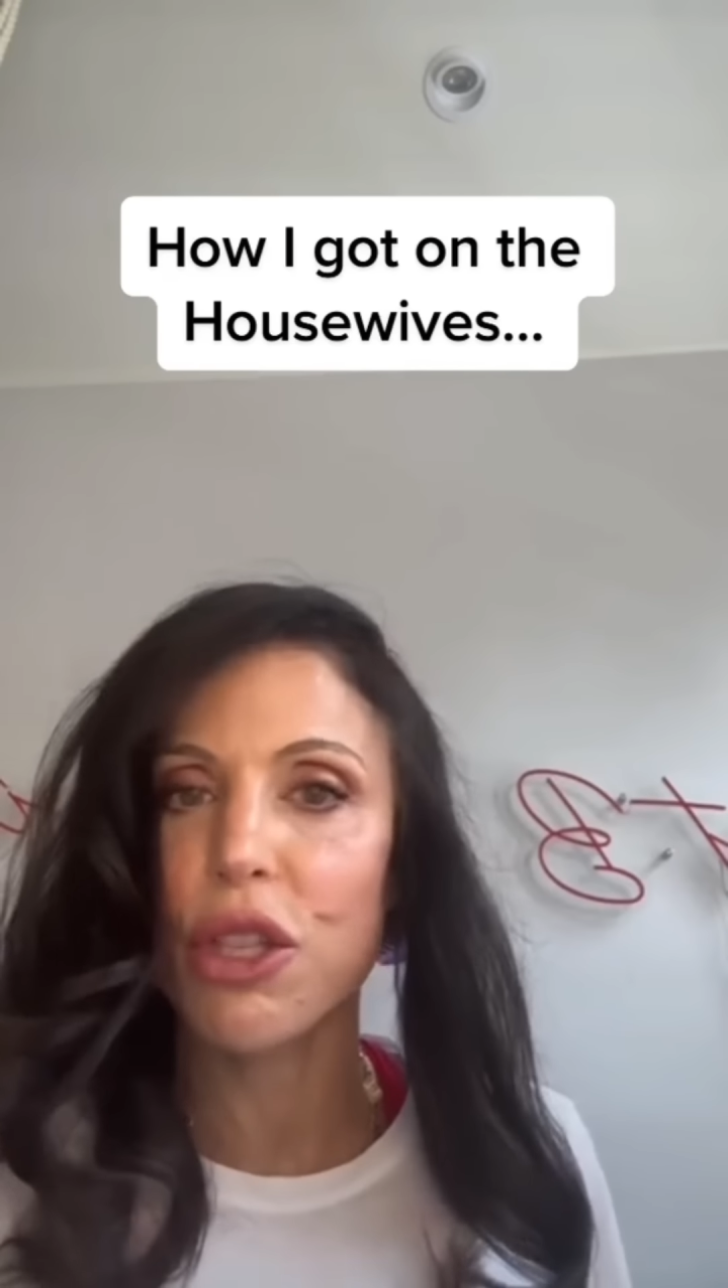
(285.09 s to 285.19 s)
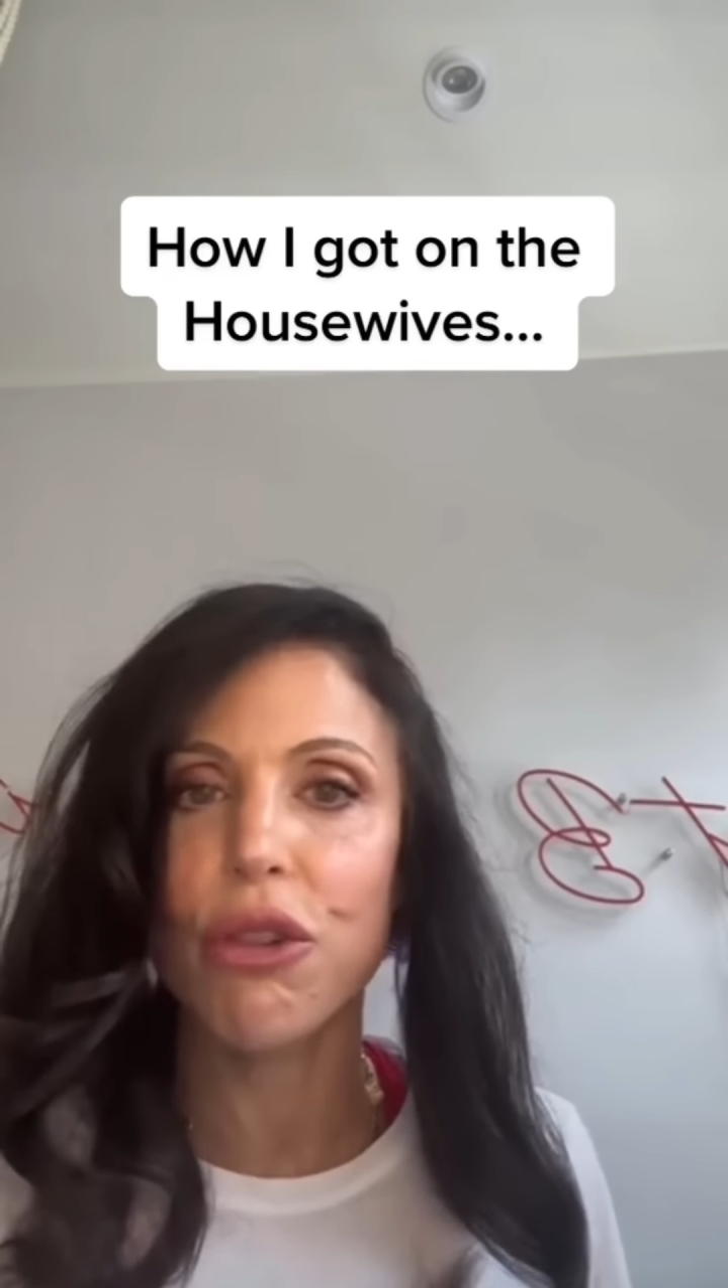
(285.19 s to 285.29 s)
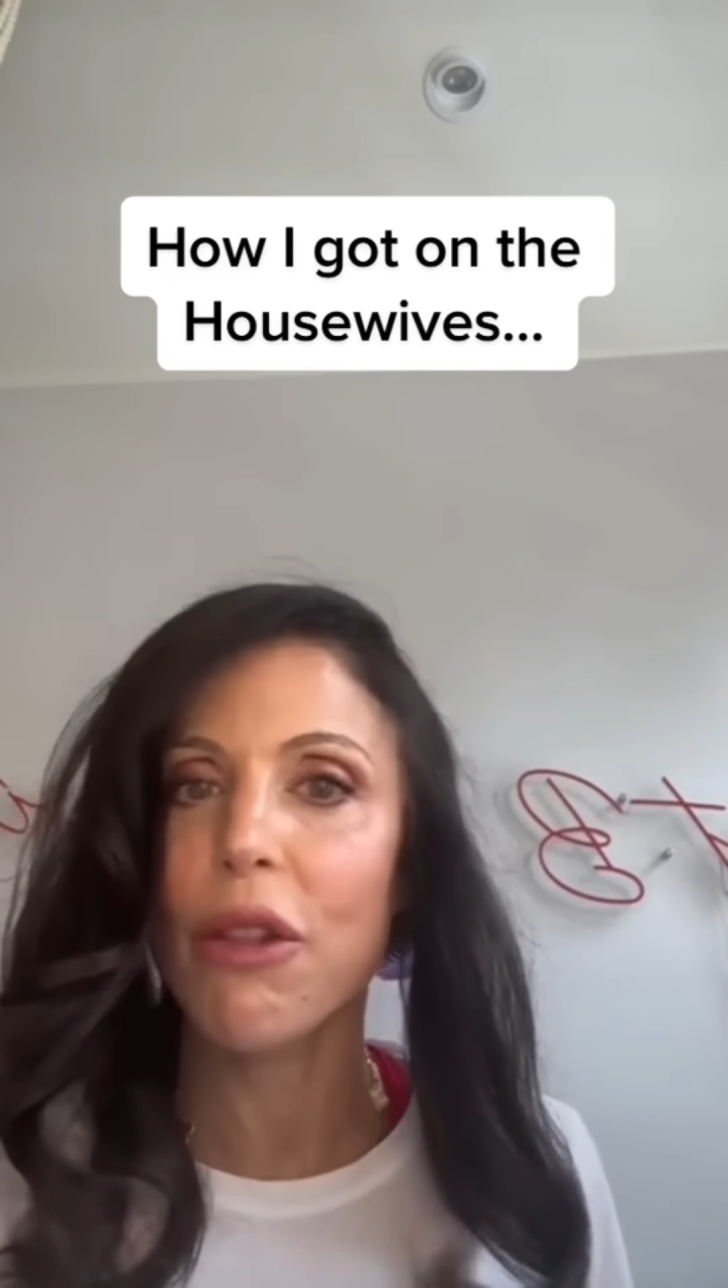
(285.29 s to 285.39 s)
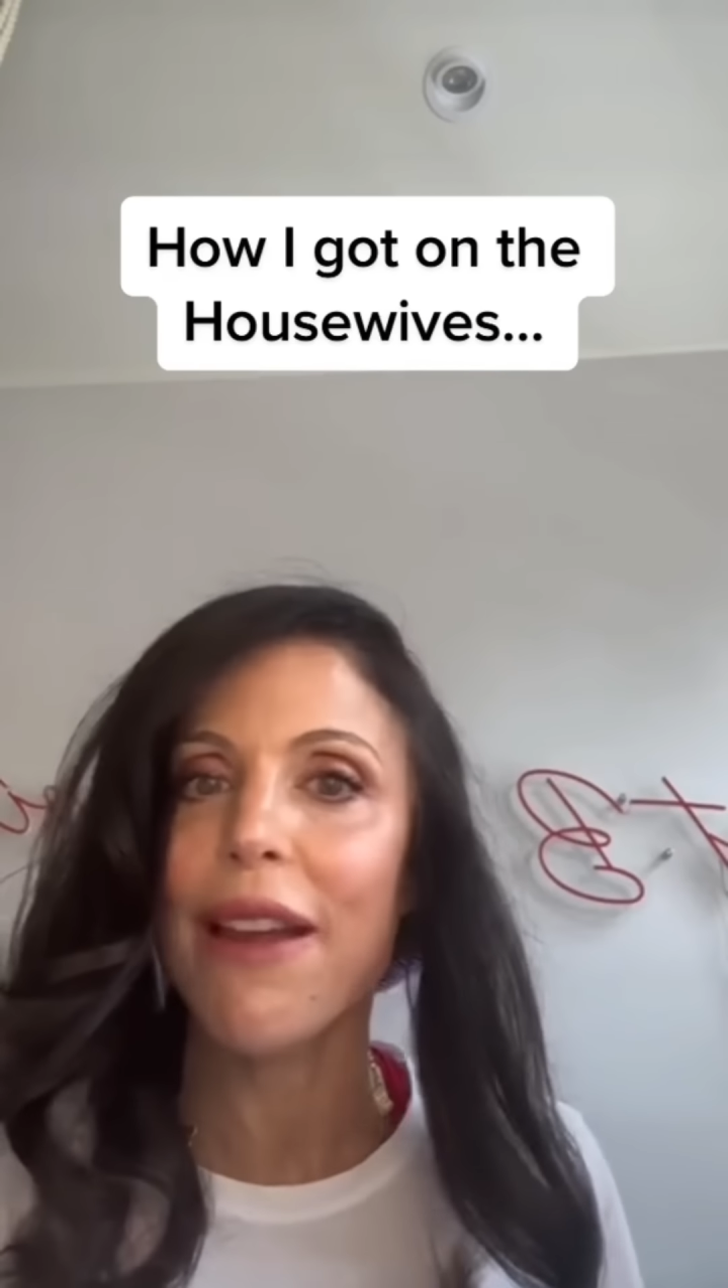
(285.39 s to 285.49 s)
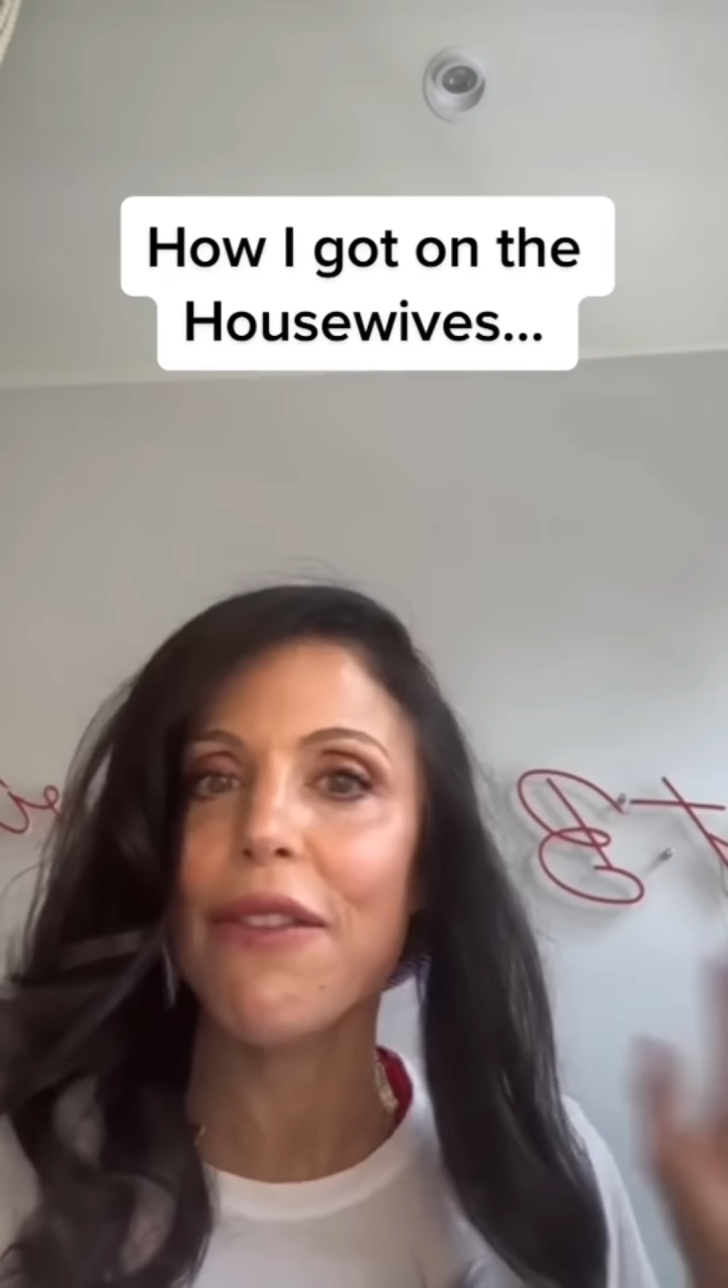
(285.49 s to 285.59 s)
in
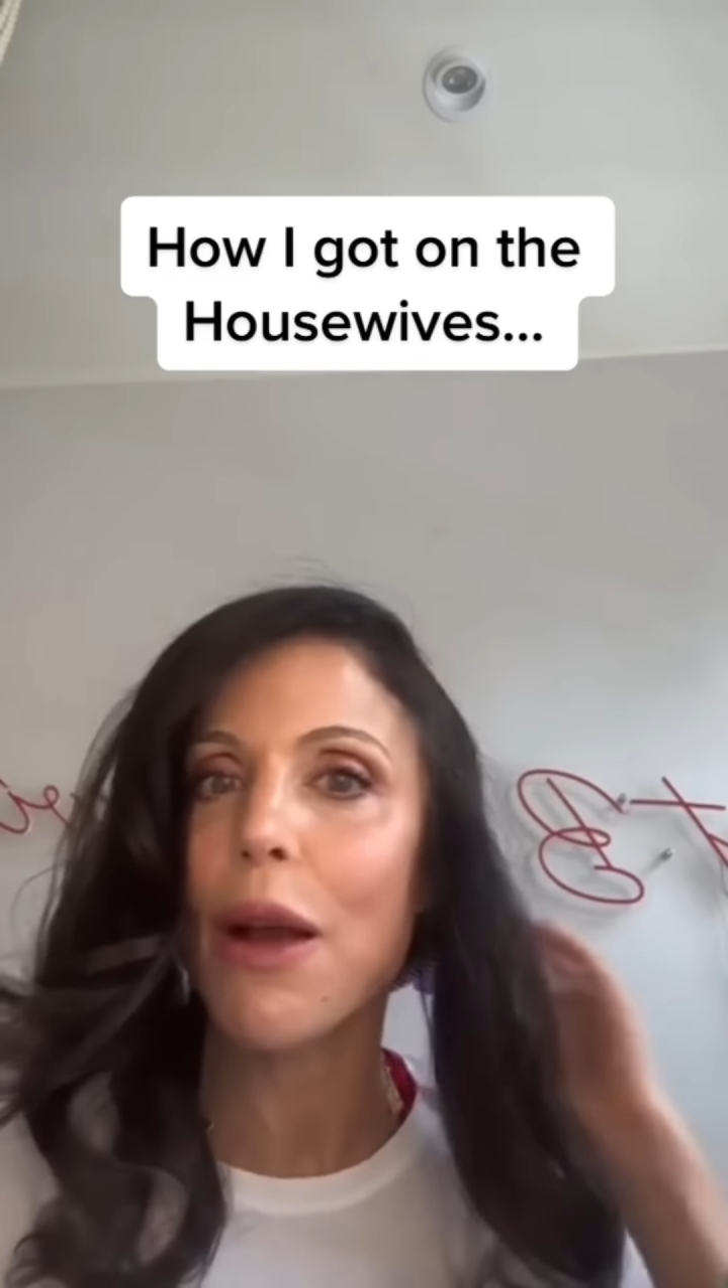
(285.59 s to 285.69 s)
your life?